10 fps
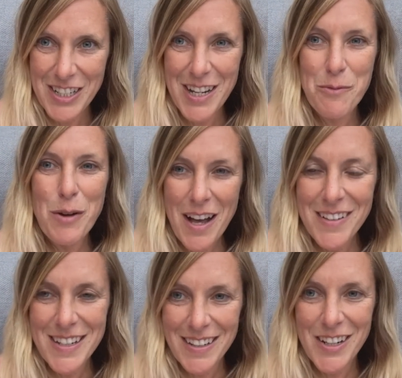So well
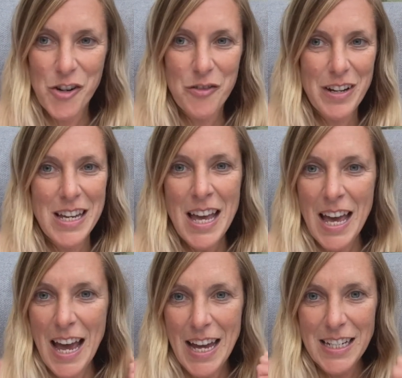done, Corey,
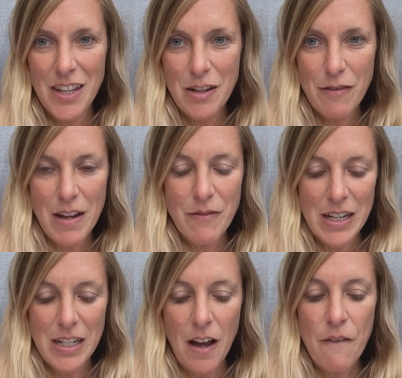another great
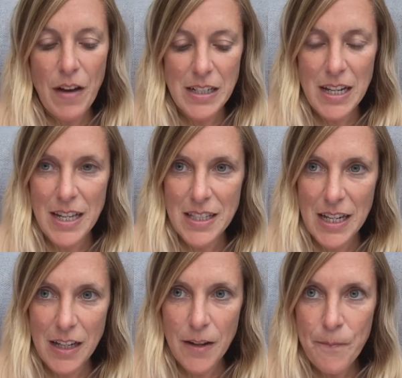reader,
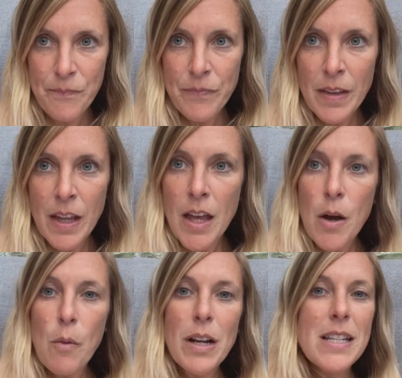fantastic.
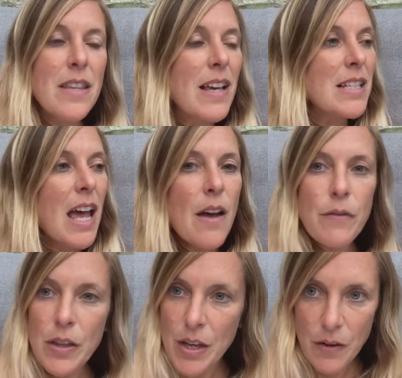Well, listen, that's
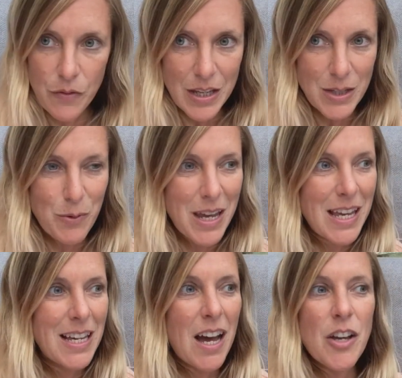everything for this
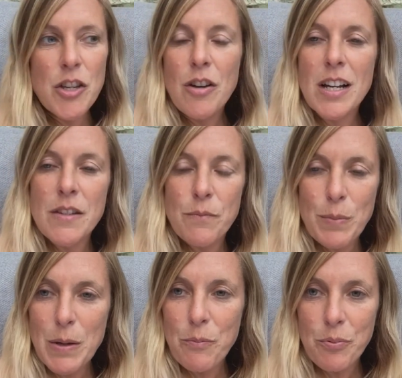week. You guys have
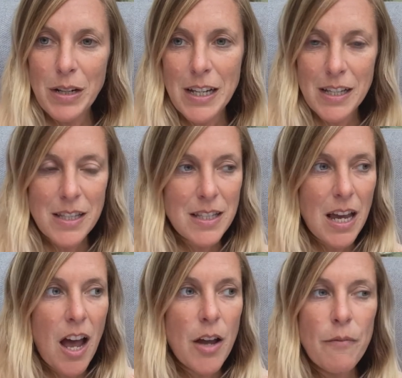been brilliant.
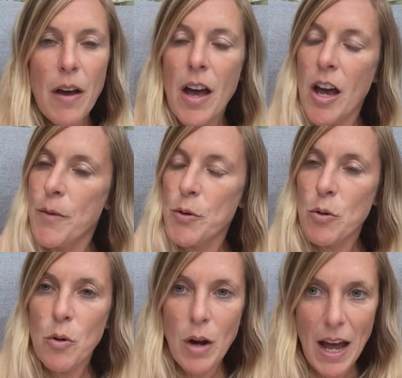Hope you
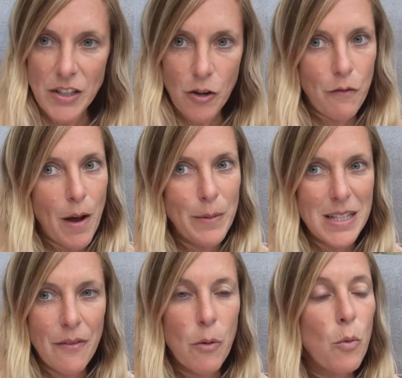all and your families
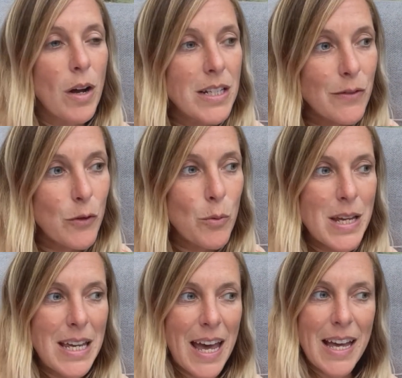have a wonderful
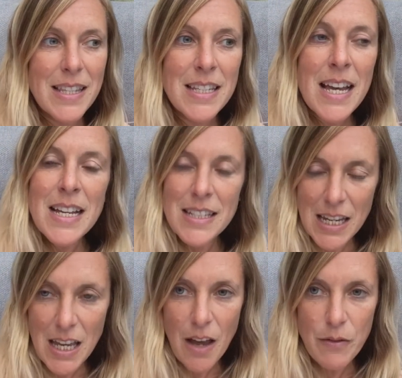weekend.
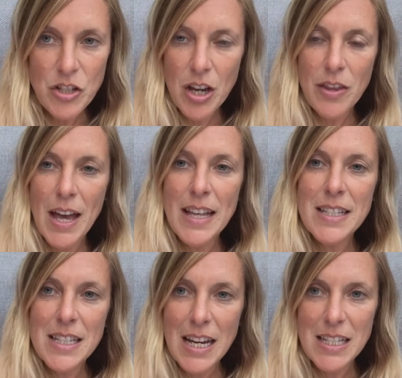Take care of each other and
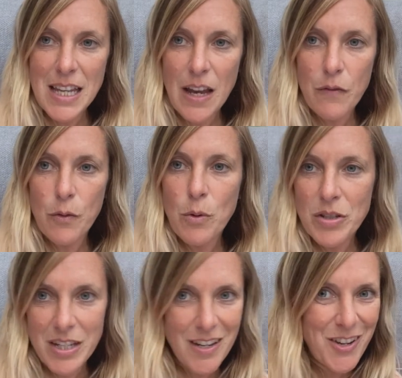stay safe. We'll
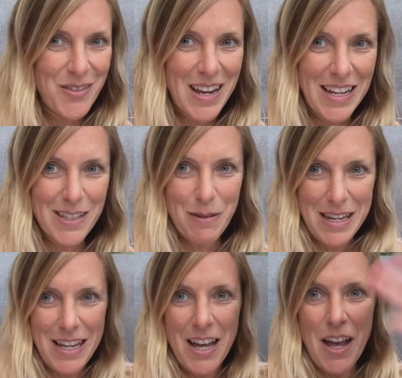see you next
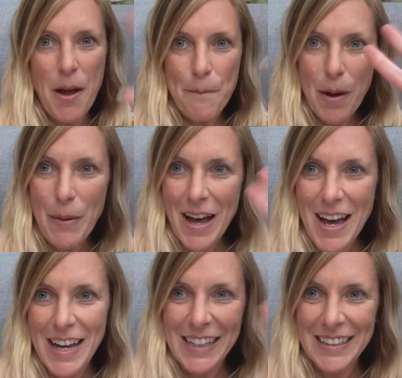week.
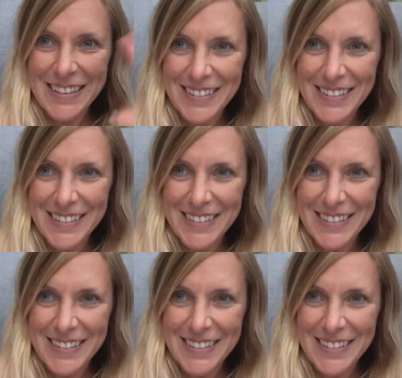Bye-bye.